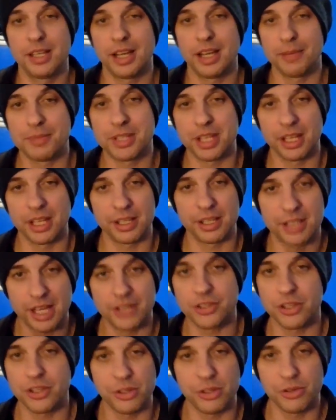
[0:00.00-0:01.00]
I'm seeing
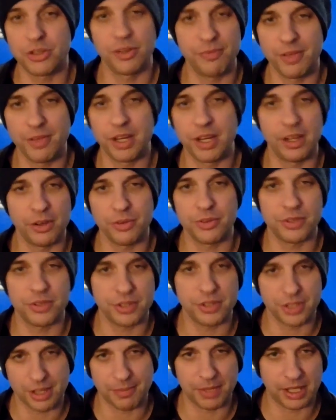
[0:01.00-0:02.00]
tons of YouTube videos
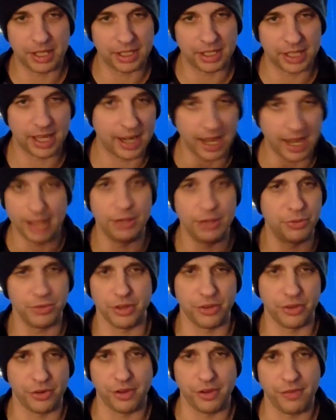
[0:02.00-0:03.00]
or something like that. I use a
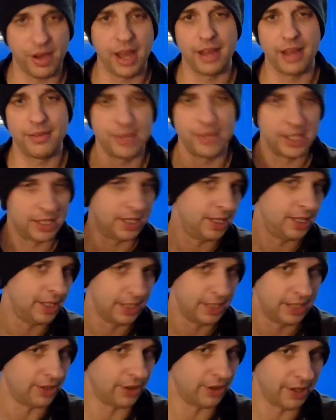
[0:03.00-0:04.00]
35,
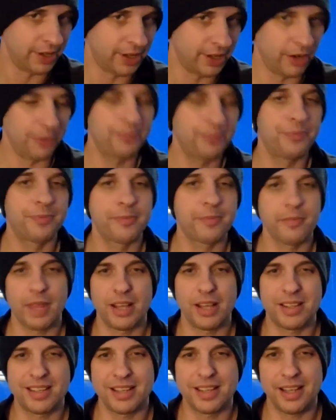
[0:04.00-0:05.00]
or, you know,
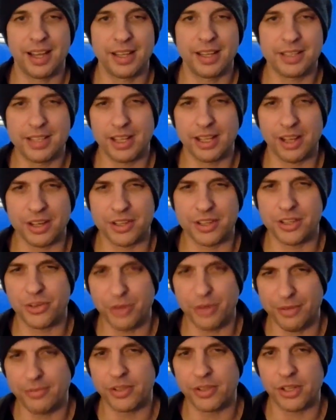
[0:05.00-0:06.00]
I see a lot of
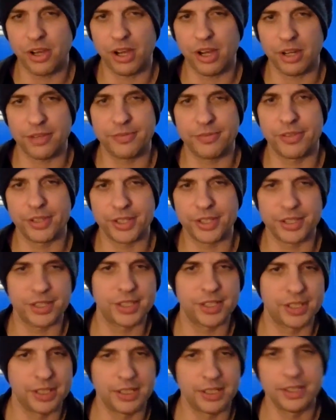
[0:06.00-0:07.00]
street
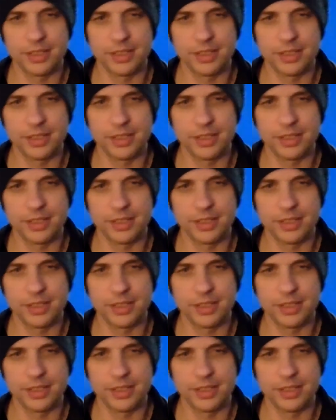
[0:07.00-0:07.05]
photographers.